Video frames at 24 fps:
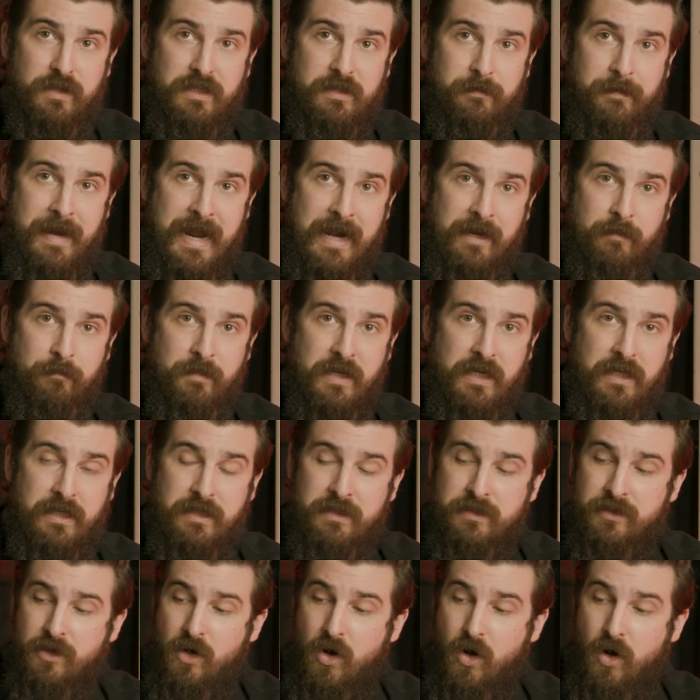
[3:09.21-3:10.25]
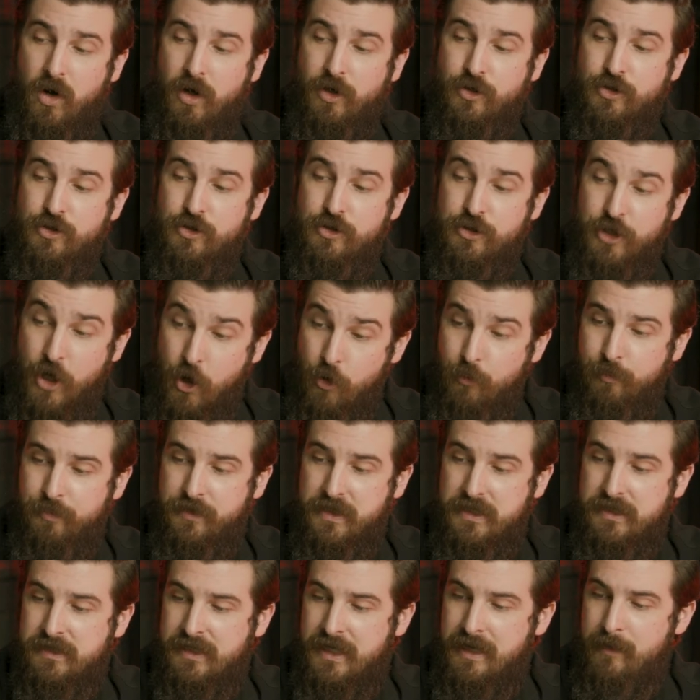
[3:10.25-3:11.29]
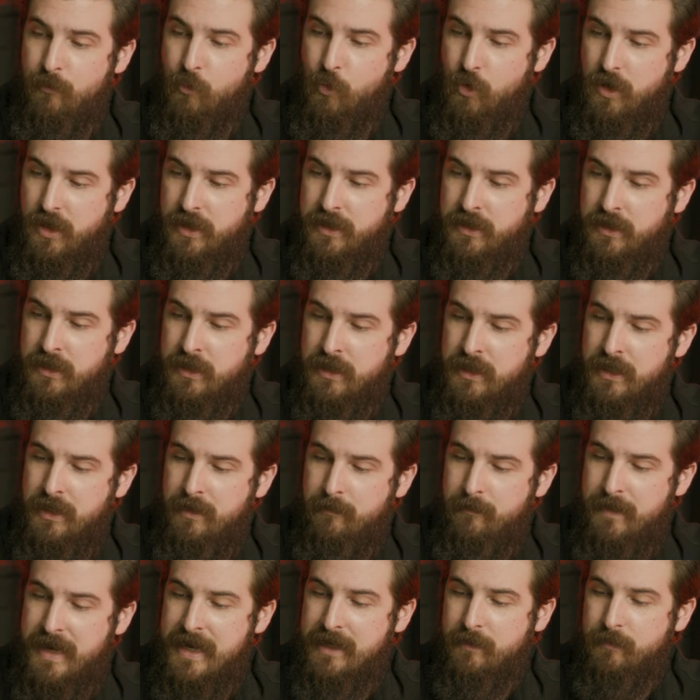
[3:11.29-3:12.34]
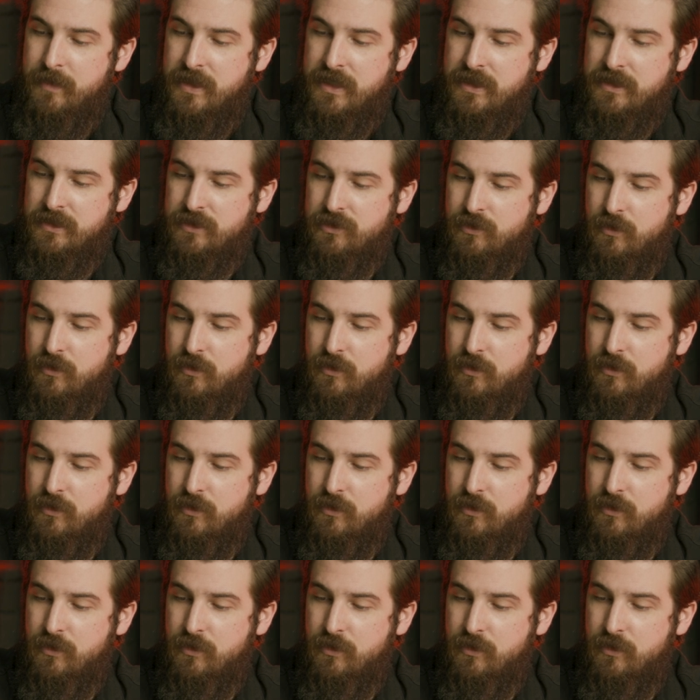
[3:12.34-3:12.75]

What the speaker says: These Mac Minis are dope, these M1 Mac Minis.